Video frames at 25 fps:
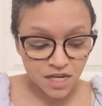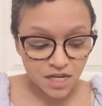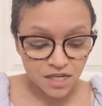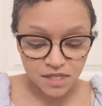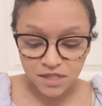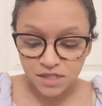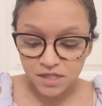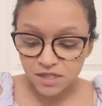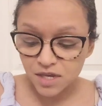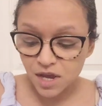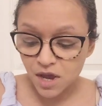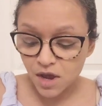
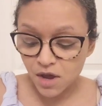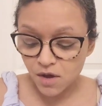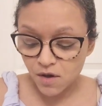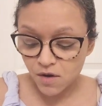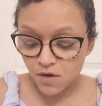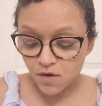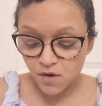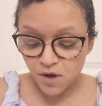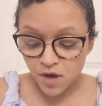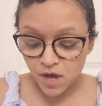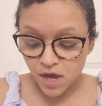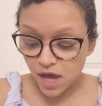
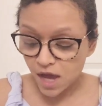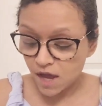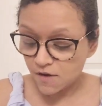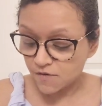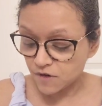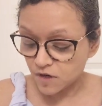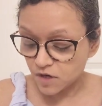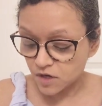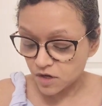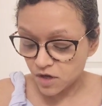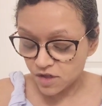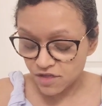So I've
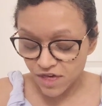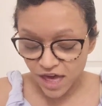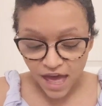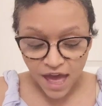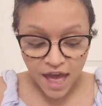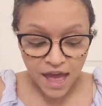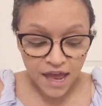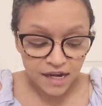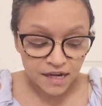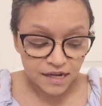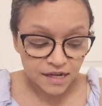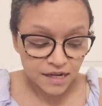done all
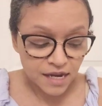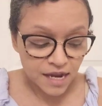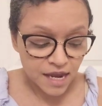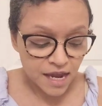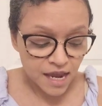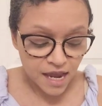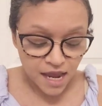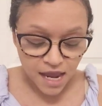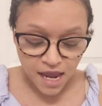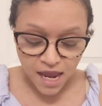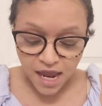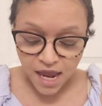that,
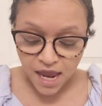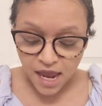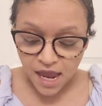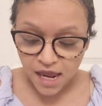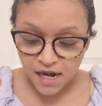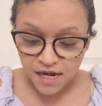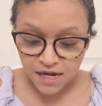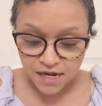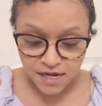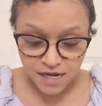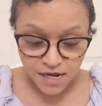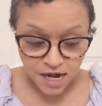
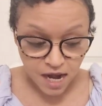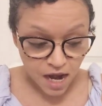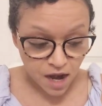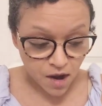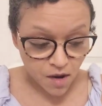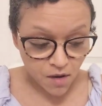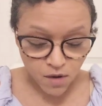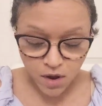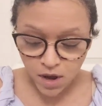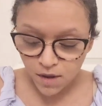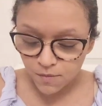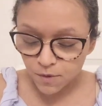and
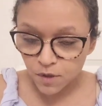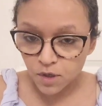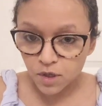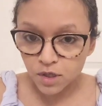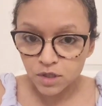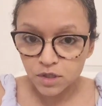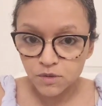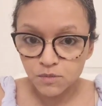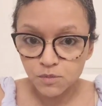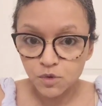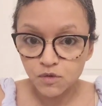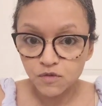now I'm going
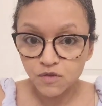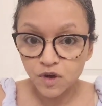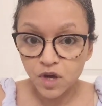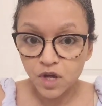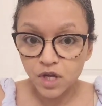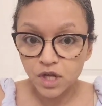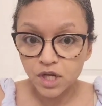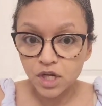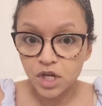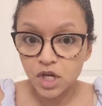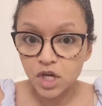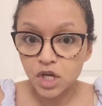to move
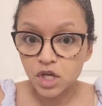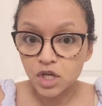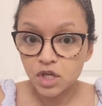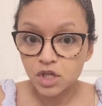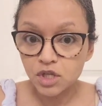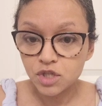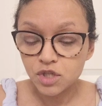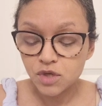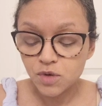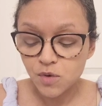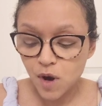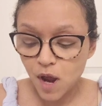on
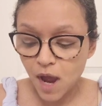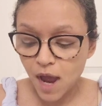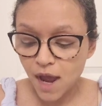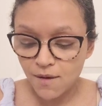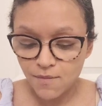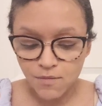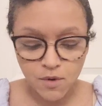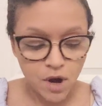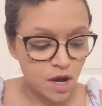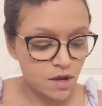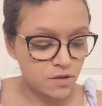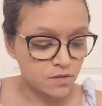to
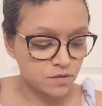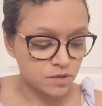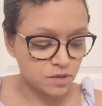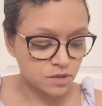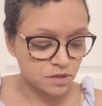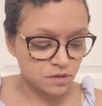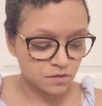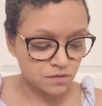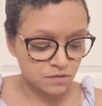eyebrows.